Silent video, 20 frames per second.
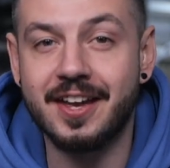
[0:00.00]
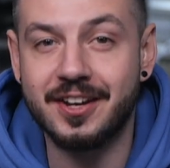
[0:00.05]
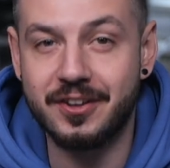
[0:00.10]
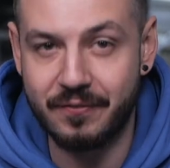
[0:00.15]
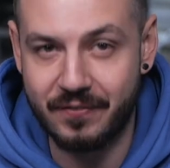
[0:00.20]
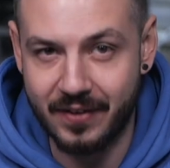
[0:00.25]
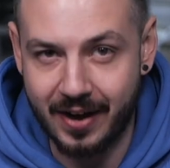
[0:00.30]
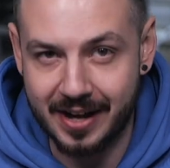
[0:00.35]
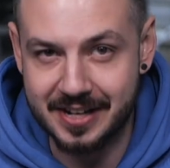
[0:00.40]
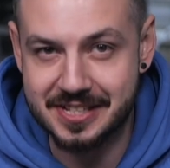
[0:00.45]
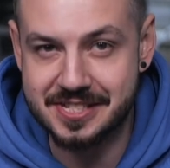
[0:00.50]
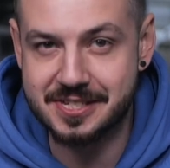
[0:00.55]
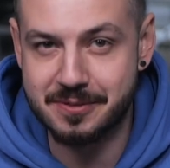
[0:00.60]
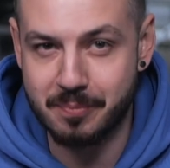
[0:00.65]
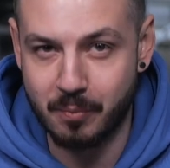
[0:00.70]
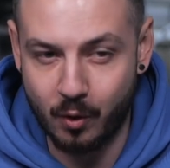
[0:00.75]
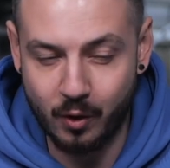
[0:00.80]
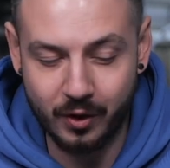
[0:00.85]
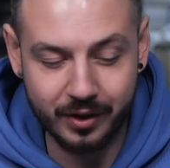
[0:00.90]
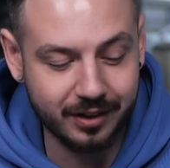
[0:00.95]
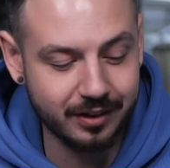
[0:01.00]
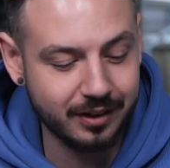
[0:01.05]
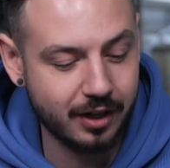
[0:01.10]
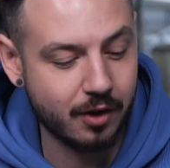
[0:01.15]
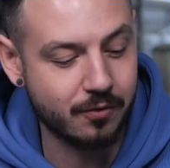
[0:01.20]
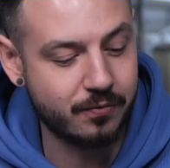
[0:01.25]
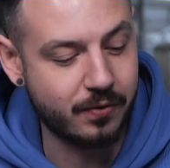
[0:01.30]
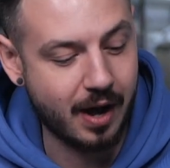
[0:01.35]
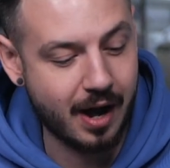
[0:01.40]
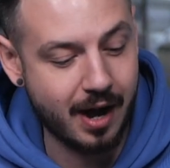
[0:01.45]
advanced model
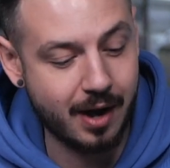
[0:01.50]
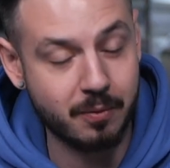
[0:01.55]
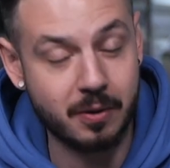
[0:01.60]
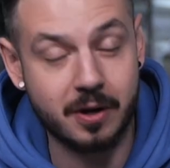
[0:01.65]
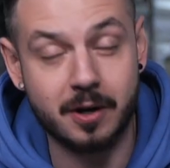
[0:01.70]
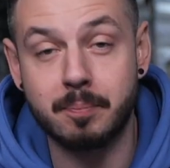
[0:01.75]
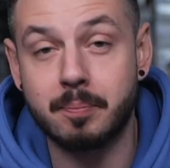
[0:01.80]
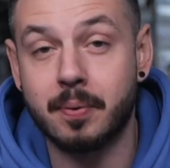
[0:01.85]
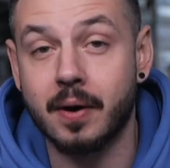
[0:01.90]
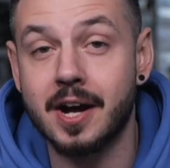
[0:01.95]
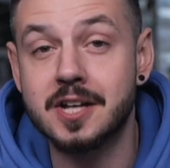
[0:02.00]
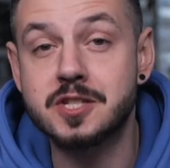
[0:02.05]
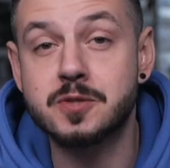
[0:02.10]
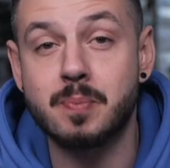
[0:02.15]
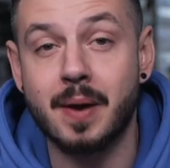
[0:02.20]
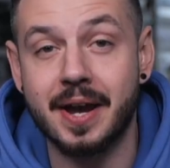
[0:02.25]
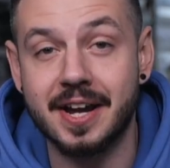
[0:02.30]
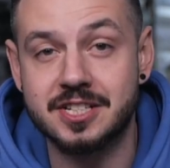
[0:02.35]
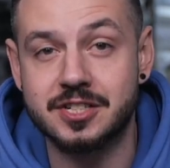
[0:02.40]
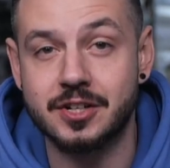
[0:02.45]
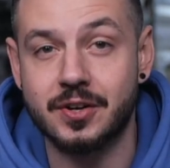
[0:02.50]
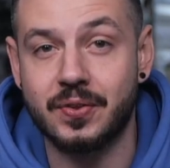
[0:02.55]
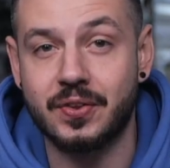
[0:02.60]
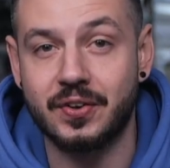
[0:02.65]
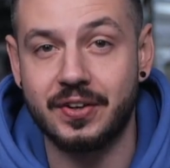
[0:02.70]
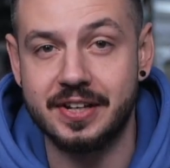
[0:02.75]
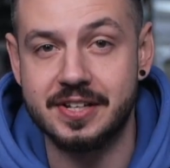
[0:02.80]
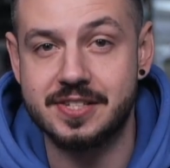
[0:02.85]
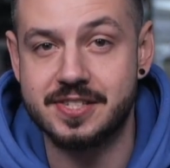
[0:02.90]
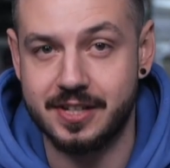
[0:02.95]
of our ProSpector
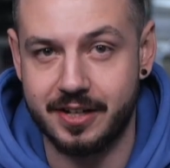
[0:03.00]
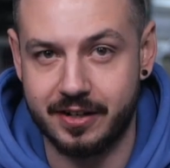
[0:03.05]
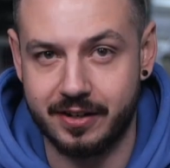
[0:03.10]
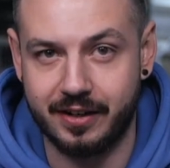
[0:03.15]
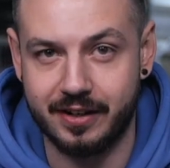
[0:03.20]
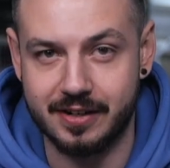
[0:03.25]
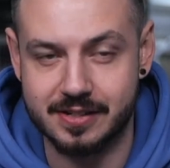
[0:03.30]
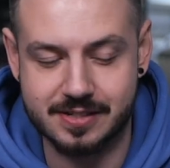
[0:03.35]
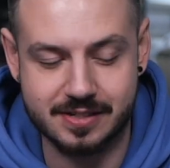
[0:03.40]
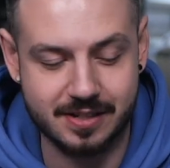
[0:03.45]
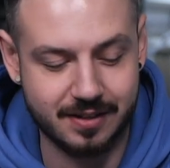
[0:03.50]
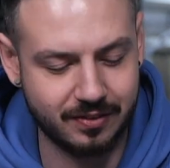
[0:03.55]
3 series.